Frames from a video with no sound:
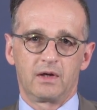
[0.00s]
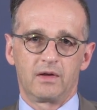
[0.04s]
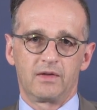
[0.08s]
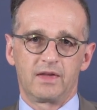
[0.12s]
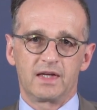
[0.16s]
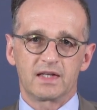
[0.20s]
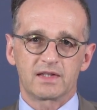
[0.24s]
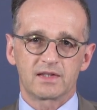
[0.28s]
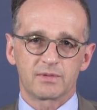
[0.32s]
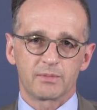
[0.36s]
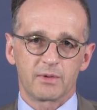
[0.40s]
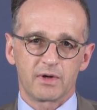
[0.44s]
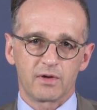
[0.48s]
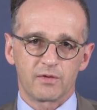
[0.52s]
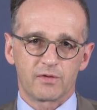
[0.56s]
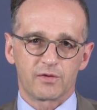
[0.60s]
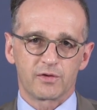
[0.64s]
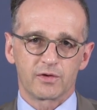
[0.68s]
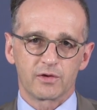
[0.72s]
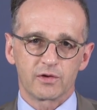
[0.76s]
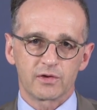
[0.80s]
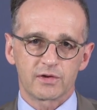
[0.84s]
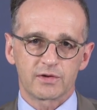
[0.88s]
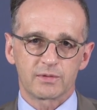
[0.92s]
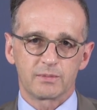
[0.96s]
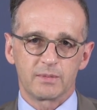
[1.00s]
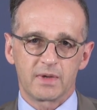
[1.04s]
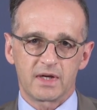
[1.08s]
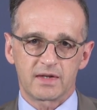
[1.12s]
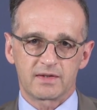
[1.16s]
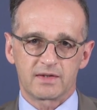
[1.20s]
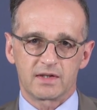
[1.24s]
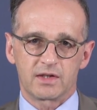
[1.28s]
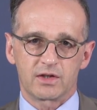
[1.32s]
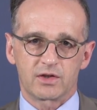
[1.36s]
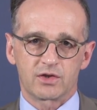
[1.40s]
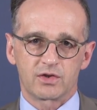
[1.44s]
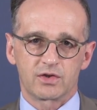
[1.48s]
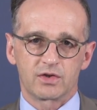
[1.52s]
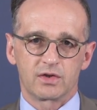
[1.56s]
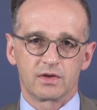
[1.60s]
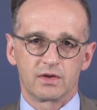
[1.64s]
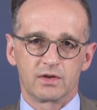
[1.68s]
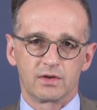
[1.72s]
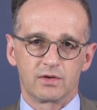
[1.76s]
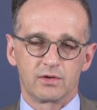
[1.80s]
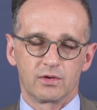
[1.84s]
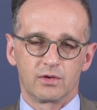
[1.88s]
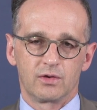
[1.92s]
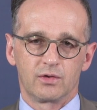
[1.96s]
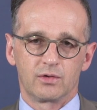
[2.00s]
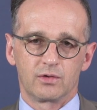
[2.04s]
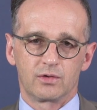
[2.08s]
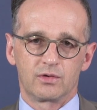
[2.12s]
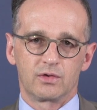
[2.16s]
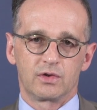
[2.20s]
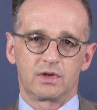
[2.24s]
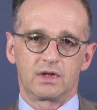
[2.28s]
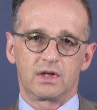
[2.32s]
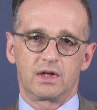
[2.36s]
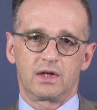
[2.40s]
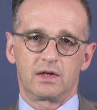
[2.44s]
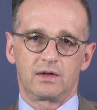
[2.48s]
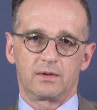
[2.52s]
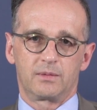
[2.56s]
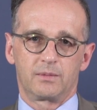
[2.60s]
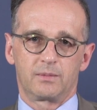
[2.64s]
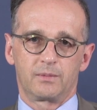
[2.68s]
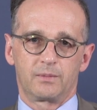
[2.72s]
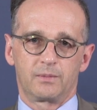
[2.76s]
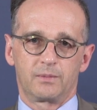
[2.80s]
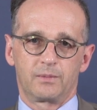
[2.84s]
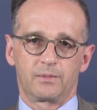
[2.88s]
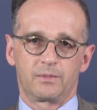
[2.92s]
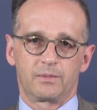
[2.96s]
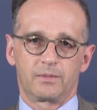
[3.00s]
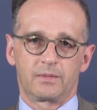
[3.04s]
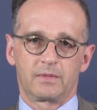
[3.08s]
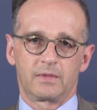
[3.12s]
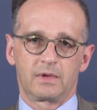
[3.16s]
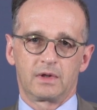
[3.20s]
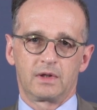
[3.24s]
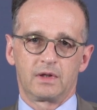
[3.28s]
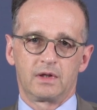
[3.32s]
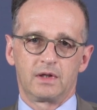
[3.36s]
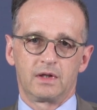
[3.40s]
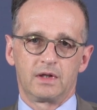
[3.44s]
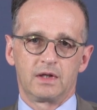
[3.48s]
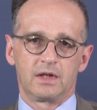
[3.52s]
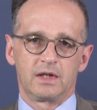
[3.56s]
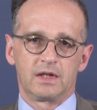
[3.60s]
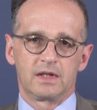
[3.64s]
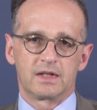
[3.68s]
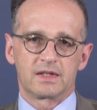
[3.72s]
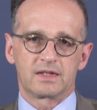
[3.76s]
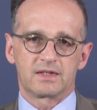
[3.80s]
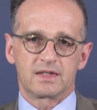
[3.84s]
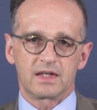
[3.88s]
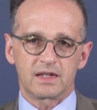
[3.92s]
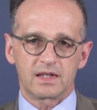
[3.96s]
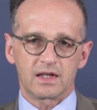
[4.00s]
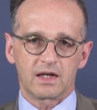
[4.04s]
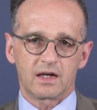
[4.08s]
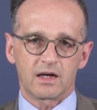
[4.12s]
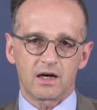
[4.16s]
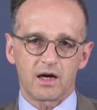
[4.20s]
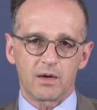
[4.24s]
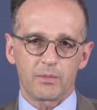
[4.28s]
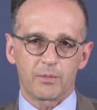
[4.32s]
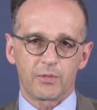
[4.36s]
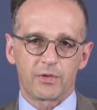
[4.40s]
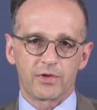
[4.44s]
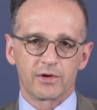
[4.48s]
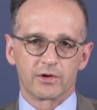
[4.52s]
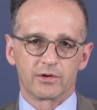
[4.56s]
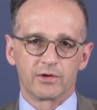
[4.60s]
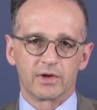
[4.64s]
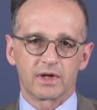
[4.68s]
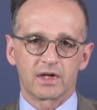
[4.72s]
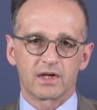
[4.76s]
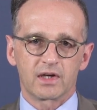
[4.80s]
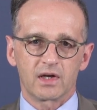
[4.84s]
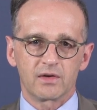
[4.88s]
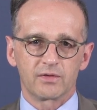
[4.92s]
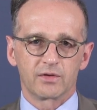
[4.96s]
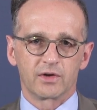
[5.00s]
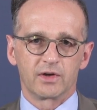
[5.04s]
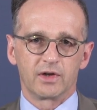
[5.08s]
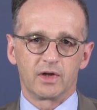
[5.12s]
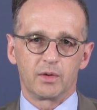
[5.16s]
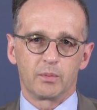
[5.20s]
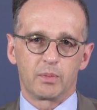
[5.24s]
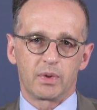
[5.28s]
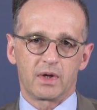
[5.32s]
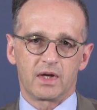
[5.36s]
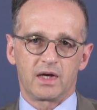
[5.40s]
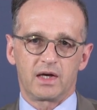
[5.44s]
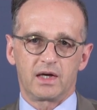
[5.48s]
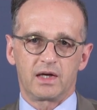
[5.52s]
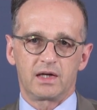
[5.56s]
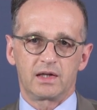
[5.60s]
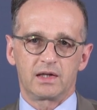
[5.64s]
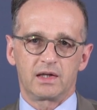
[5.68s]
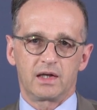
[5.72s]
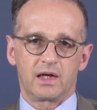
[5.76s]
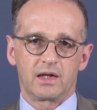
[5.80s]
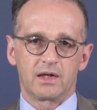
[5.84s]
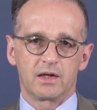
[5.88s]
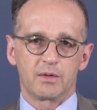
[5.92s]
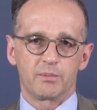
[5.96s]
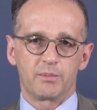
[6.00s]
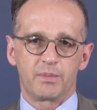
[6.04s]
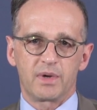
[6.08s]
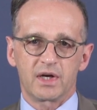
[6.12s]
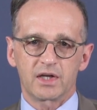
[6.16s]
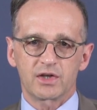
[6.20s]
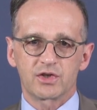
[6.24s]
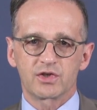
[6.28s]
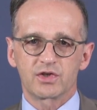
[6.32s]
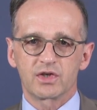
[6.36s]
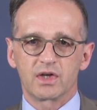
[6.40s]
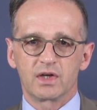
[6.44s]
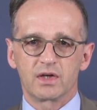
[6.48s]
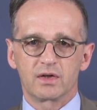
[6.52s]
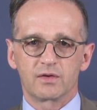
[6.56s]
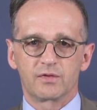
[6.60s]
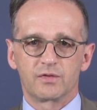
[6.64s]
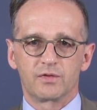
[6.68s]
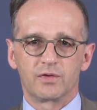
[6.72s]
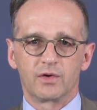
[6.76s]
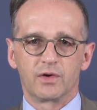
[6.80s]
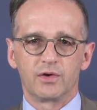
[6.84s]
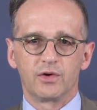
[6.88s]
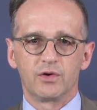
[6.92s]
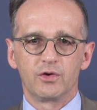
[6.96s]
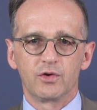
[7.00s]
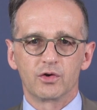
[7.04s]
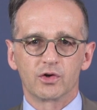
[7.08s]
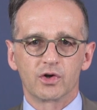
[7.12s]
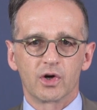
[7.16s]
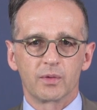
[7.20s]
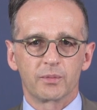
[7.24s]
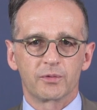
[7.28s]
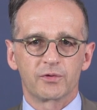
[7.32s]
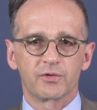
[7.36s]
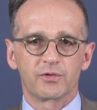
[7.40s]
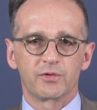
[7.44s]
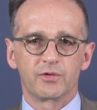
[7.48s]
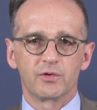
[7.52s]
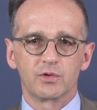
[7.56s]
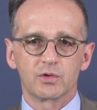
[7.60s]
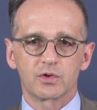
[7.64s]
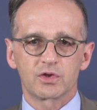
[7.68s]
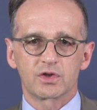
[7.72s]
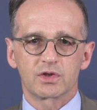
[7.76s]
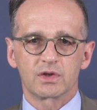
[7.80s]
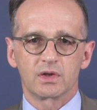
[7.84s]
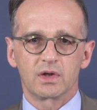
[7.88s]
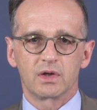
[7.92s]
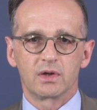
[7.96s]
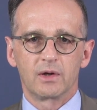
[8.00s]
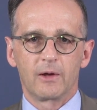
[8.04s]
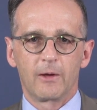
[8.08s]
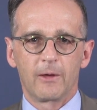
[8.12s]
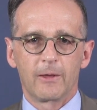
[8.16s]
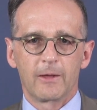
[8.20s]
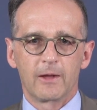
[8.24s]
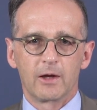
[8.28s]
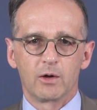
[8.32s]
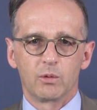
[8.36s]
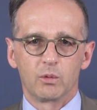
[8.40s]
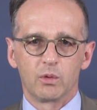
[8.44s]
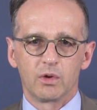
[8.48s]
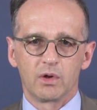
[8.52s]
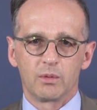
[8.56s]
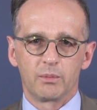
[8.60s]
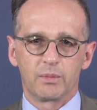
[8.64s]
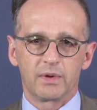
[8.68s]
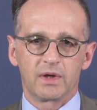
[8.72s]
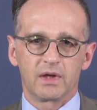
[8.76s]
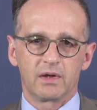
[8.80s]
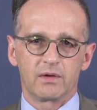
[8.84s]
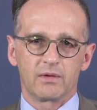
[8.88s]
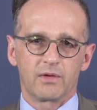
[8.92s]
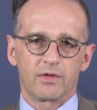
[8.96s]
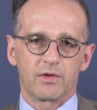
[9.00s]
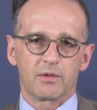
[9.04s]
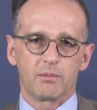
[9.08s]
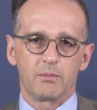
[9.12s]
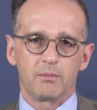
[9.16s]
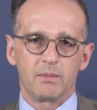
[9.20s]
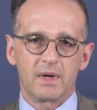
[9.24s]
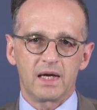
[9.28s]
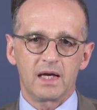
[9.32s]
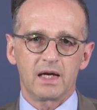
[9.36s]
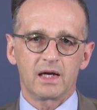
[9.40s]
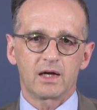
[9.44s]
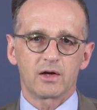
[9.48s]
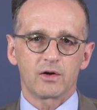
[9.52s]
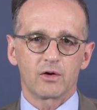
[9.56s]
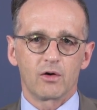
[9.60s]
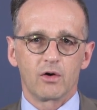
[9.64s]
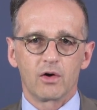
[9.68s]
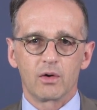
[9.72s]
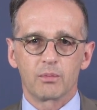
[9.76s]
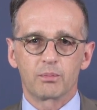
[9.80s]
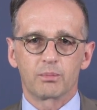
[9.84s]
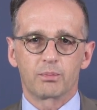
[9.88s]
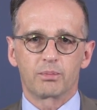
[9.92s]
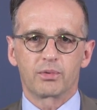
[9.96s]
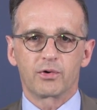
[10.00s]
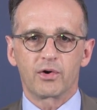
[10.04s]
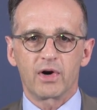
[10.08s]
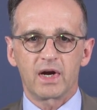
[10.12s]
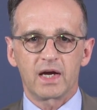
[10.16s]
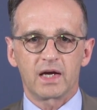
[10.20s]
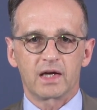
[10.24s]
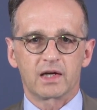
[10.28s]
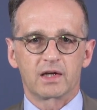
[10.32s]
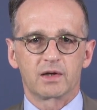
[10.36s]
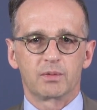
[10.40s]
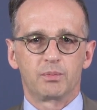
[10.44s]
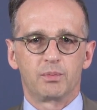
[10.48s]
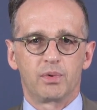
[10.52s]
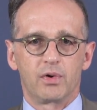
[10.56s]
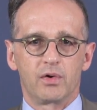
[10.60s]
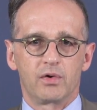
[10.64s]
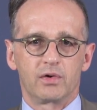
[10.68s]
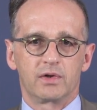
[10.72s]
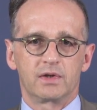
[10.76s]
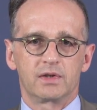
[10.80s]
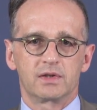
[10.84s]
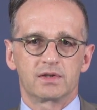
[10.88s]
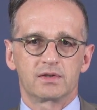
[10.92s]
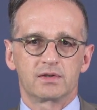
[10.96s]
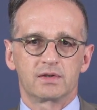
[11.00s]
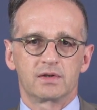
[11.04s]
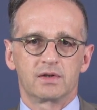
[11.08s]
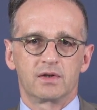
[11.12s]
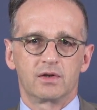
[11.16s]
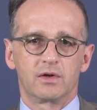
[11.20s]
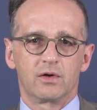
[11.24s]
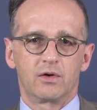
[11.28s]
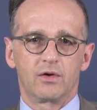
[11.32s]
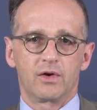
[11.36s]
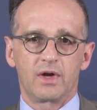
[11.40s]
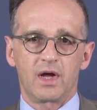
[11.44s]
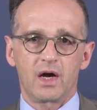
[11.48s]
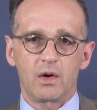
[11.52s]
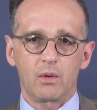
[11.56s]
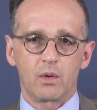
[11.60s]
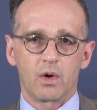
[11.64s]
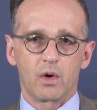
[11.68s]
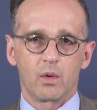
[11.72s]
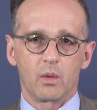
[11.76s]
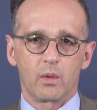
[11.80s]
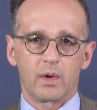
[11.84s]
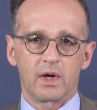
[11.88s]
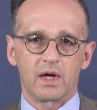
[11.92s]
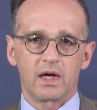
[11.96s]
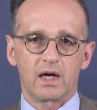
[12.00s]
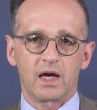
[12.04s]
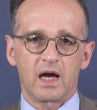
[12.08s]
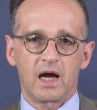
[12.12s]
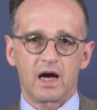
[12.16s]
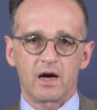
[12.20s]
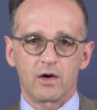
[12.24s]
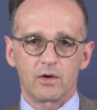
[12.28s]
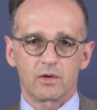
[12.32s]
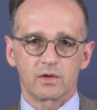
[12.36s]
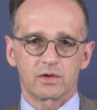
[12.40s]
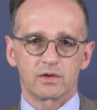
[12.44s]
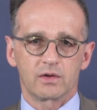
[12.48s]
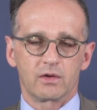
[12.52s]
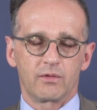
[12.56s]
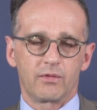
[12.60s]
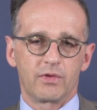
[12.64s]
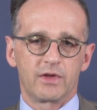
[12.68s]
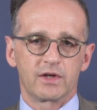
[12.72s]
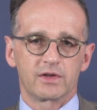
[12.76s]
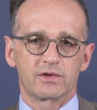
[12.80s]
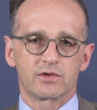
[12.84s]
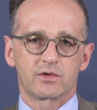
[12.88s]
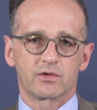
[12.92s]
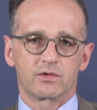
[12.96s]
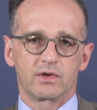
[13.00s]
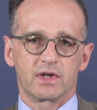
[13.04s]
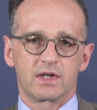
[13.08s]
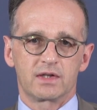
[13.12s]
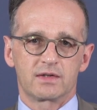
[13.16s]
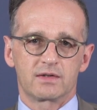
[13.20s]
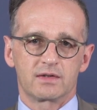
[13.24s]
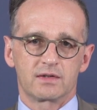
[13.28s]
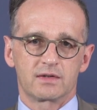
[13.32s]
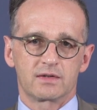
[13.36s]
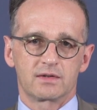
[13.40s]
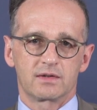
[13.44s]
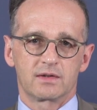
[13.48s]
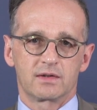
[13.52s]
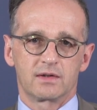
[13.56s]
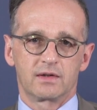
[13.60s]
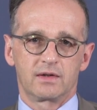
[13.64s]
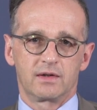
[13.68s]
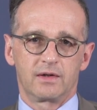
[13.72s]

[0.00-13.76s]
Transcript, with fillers: That's my first message to you today. Setting up the recovery plan and the budget for Europe's future will be the make or break point on our way out of this crisis.